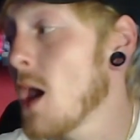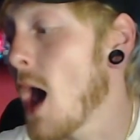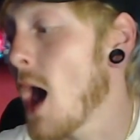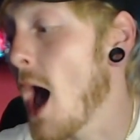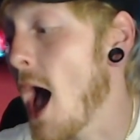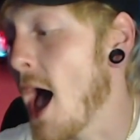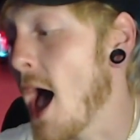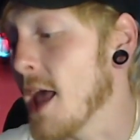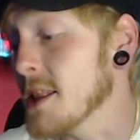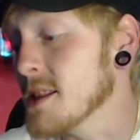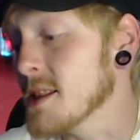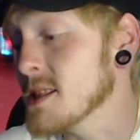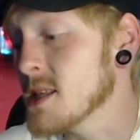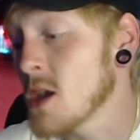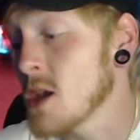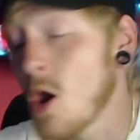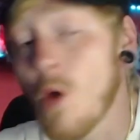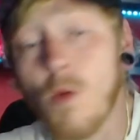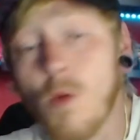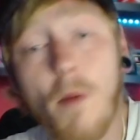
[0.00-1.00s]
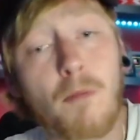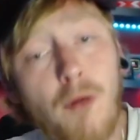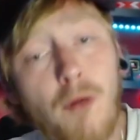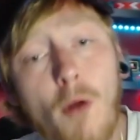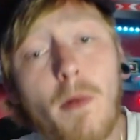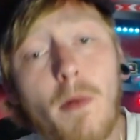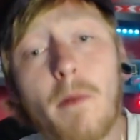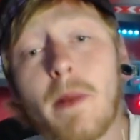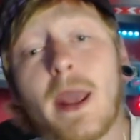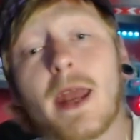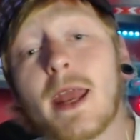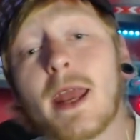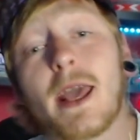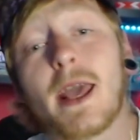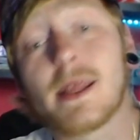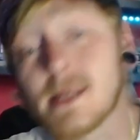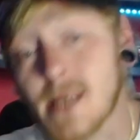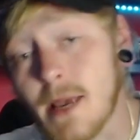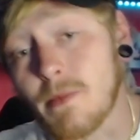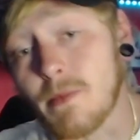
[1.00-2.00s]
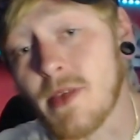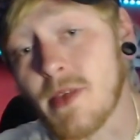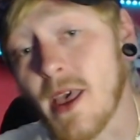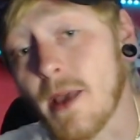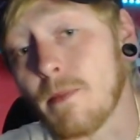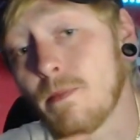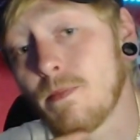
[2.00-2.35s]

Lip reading: And we're probably going to get the same thing.